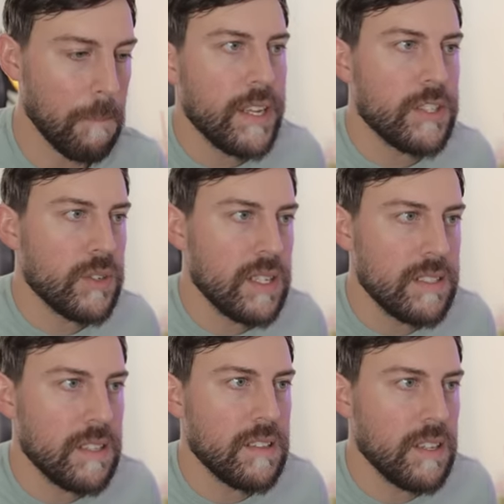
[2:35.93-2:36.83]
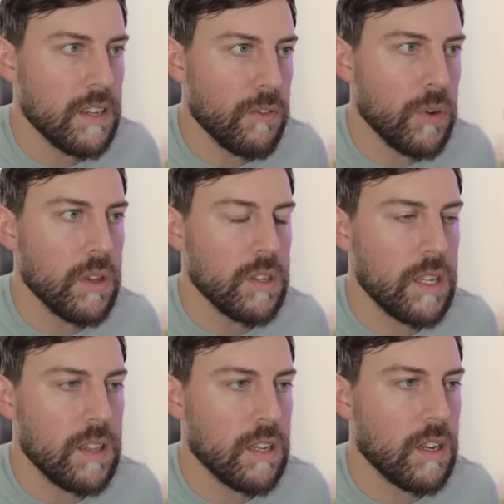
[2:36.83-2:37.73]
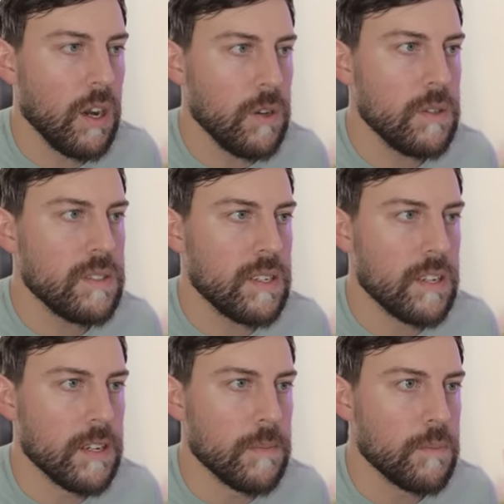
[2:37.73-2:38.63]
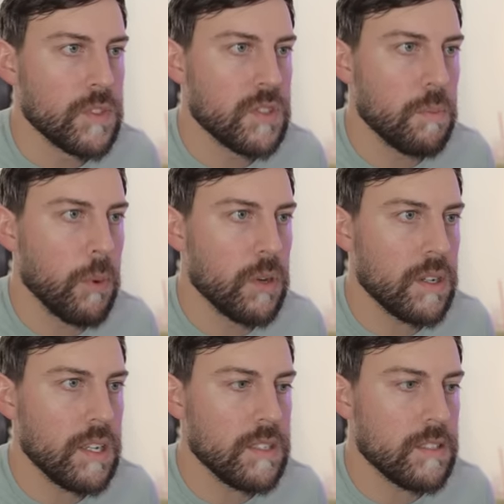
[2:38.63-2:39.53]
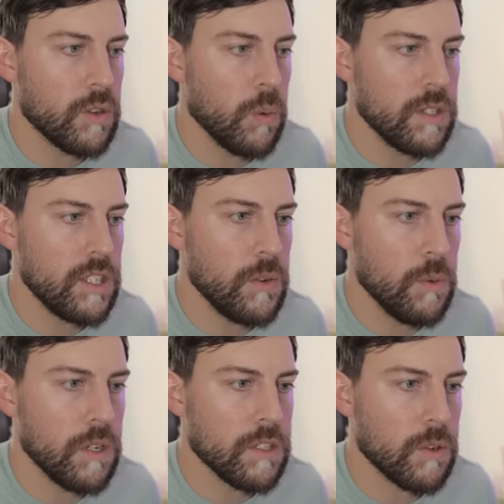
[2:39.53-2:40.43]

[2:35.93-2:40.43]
Interestingly, if we look at the codes here, Sport gets 21.